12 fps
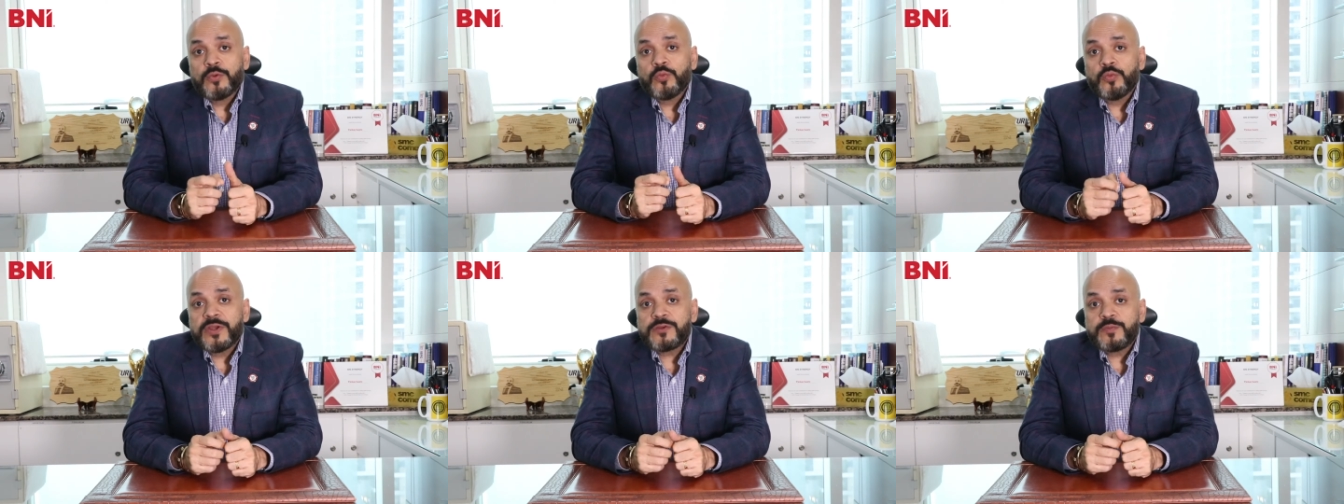
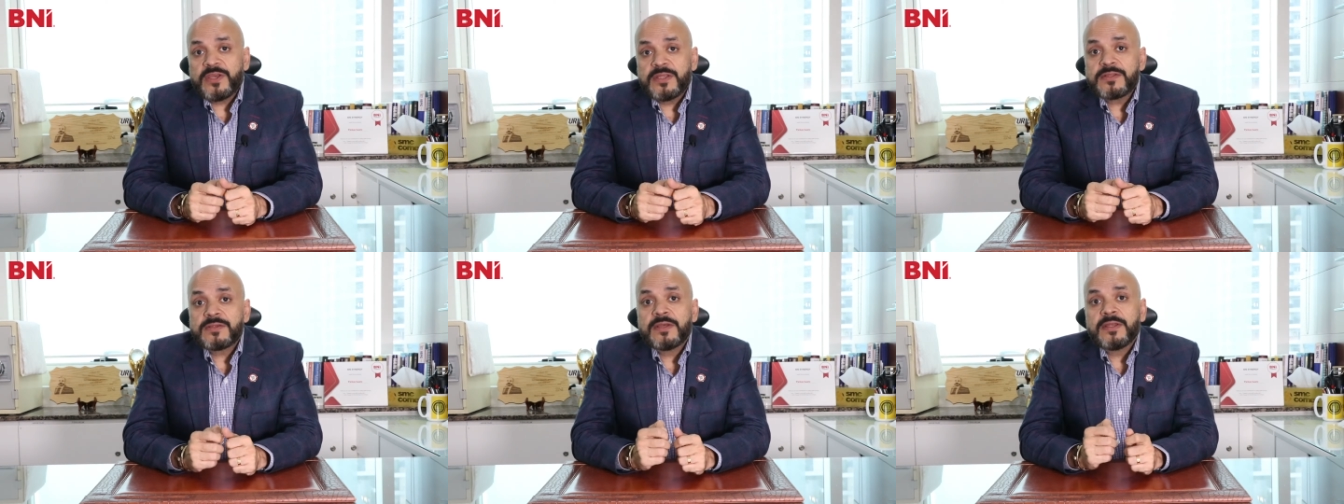which
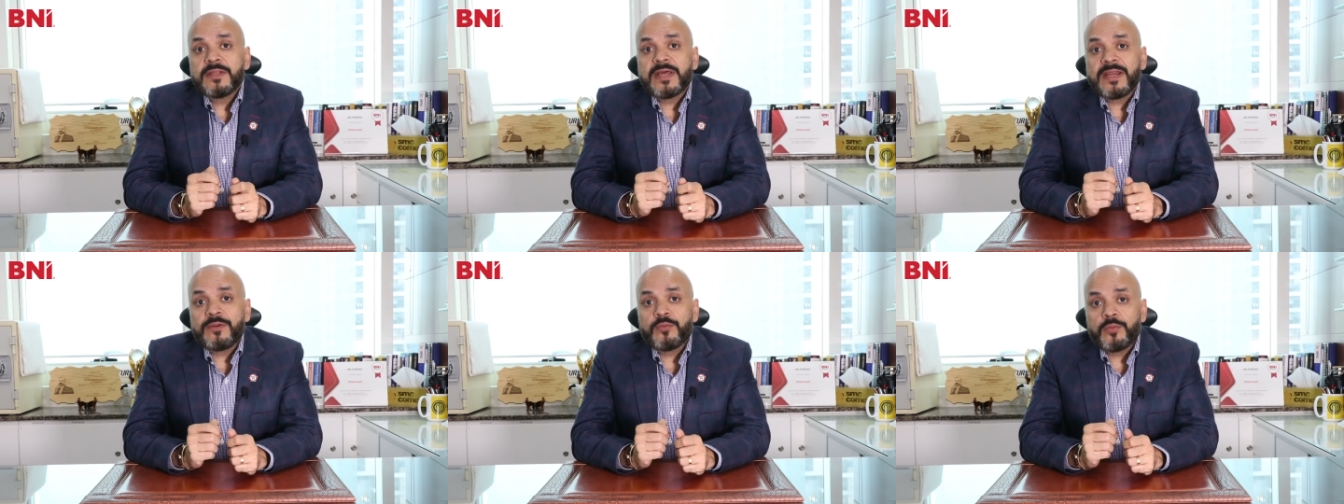means
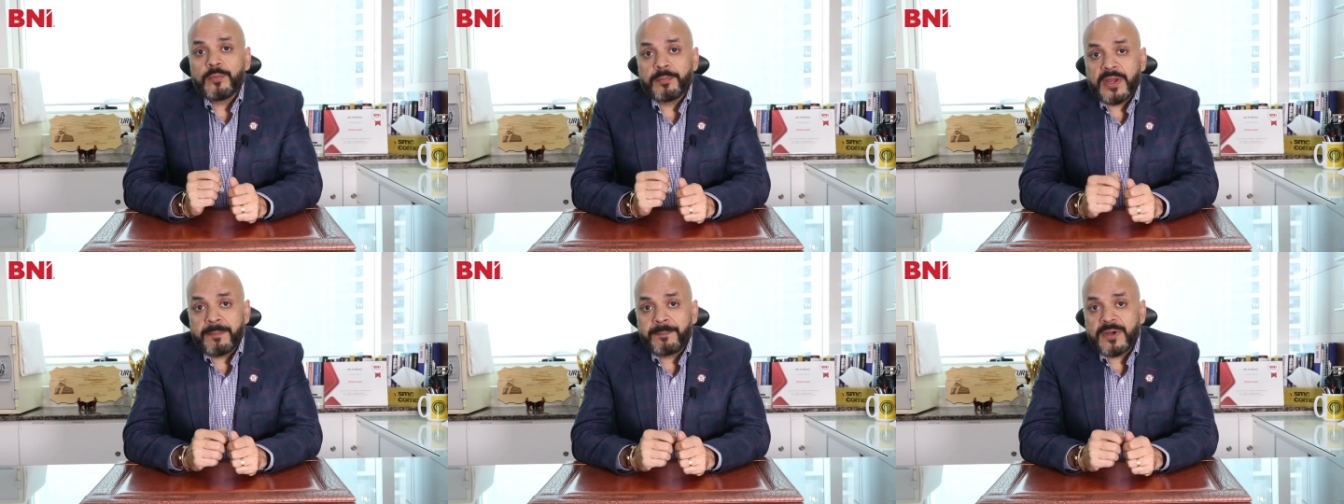that
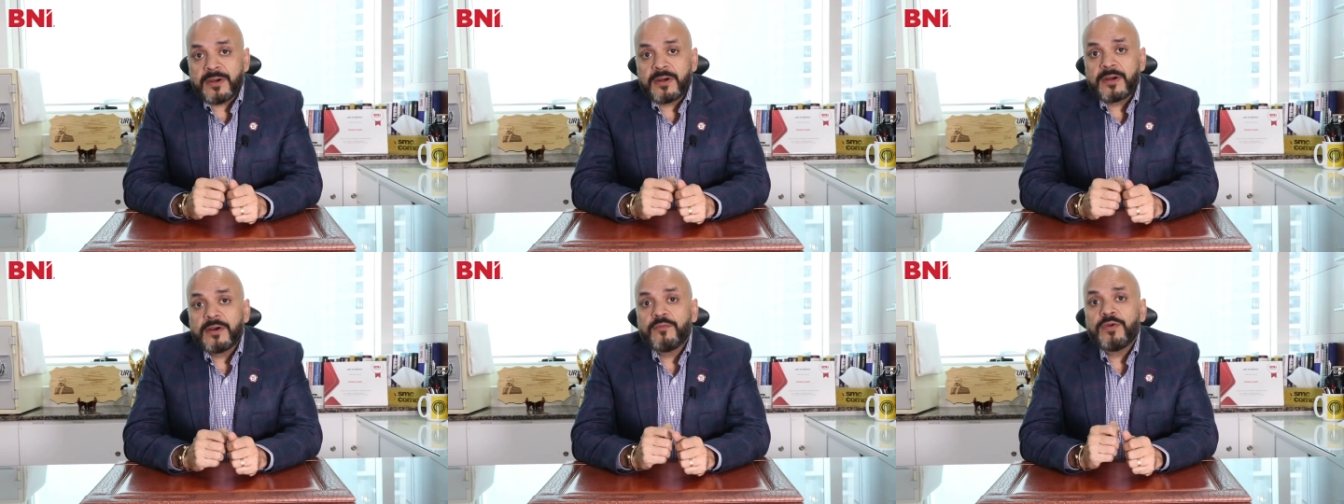member
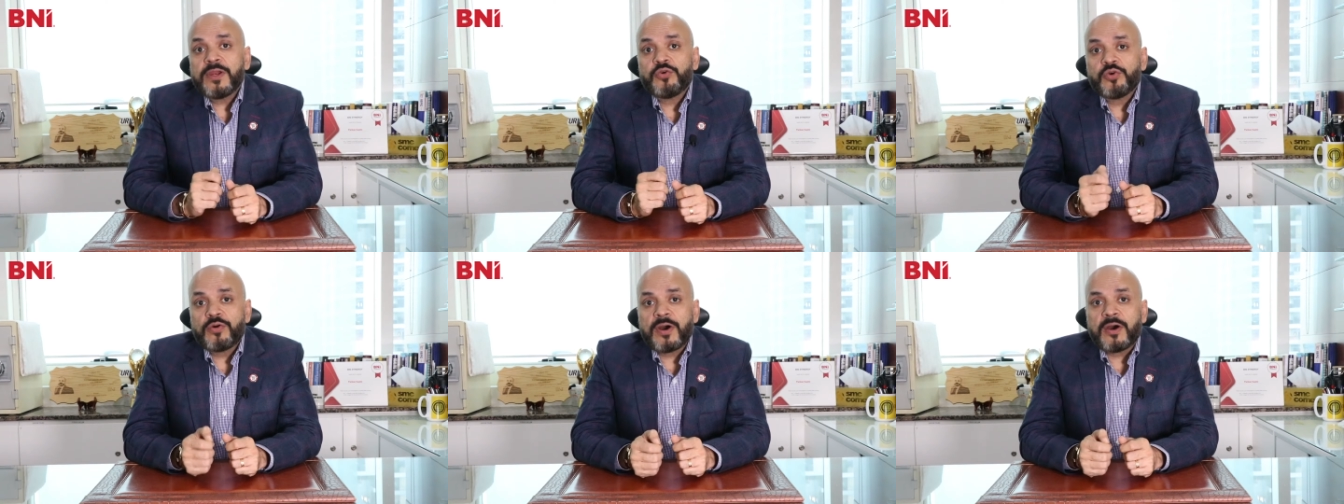will
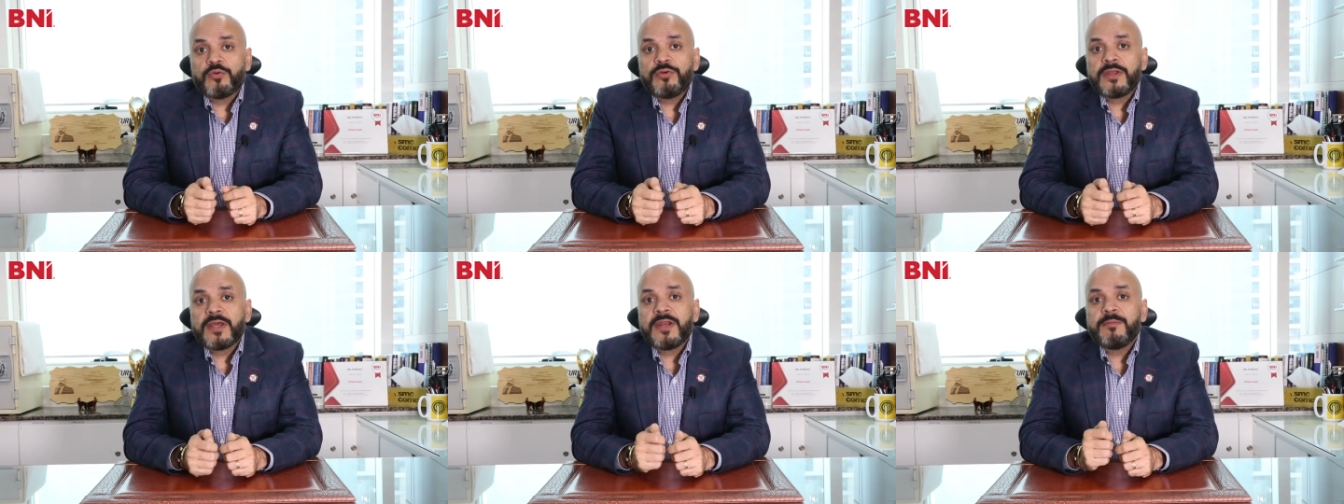go
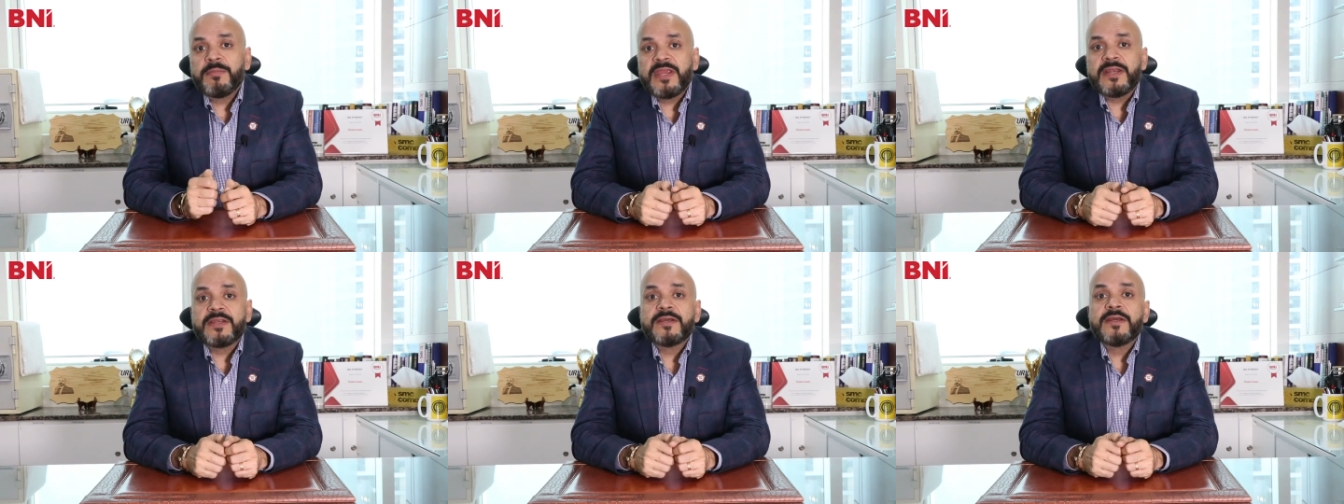out and
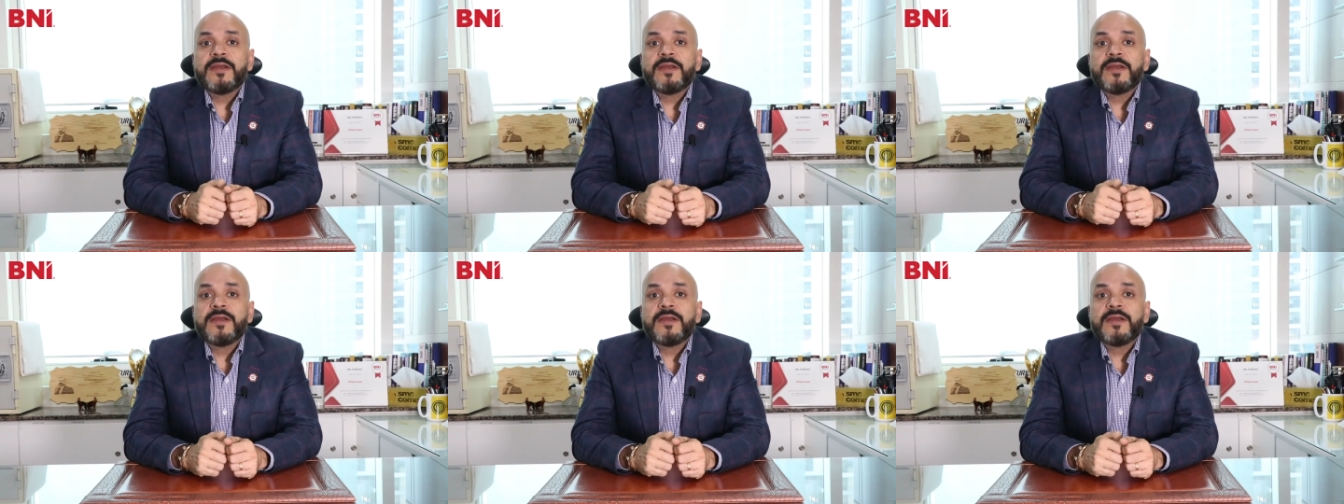meet